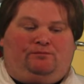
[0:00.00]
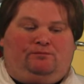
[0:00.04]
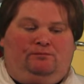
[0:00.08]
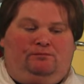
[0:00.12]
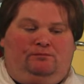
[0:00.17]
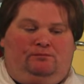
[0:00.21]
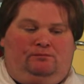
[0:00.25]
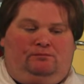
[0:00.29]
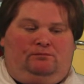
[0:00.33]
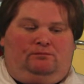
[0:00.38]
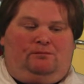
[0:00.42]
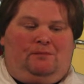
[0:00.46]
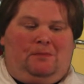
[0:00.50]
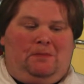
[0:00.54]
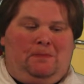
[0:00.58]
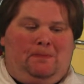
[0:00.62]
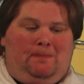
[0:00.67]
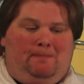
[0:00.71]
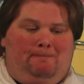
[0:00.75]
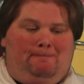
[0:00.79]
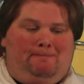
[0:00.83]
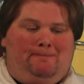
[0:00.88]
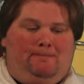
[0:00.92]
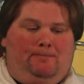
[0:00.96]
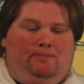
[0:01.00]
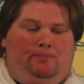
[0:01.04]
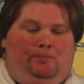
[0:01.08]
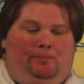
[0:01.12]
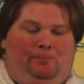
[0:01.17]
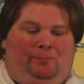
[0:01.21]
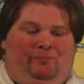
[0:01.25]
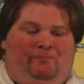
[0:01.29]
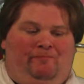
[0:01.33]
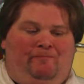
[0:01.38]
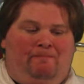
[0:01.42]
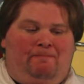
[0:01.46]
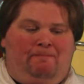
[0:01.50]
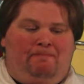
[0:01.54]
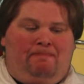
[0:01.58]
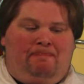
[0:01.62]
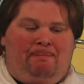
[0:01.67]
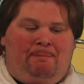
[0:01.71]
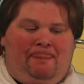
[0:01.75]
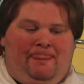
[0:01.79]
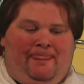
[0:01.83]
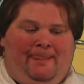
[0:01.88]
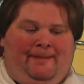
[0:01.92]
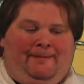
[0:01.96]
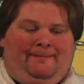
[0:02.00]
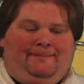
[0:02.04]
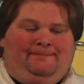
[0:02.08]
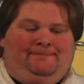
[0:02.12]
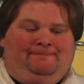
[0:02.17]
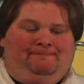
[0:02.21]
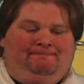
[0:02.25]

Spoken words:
(silence)